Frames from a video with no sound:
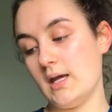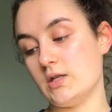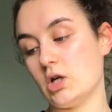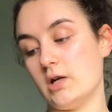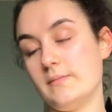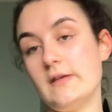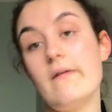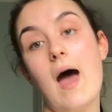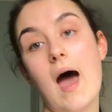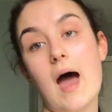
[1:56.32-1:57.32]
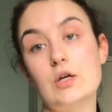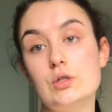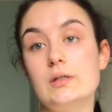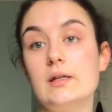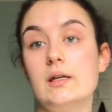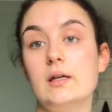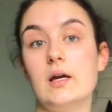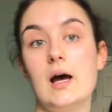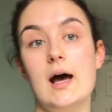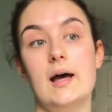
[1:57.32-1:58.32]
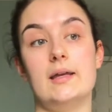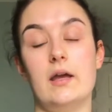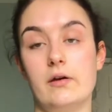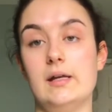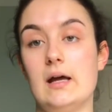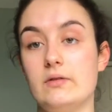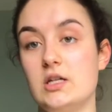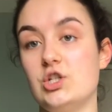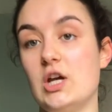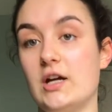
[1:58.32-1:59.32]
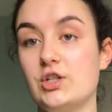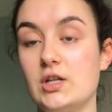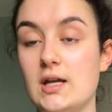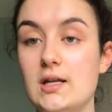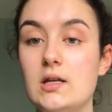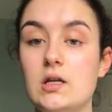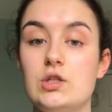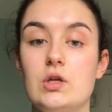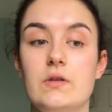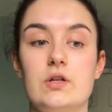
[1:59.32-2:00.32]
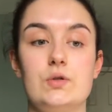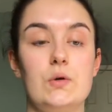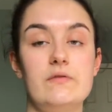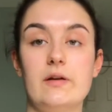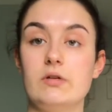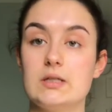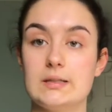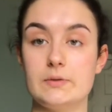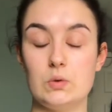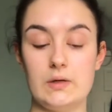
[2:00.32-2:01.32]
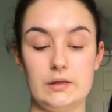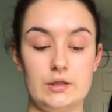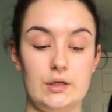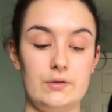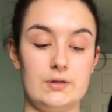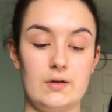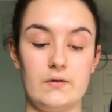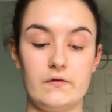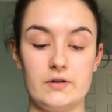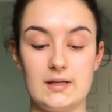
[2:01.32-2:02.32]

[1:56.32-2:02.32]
In terms of actually carrying out the injection, so there's sort of differences between the two. So for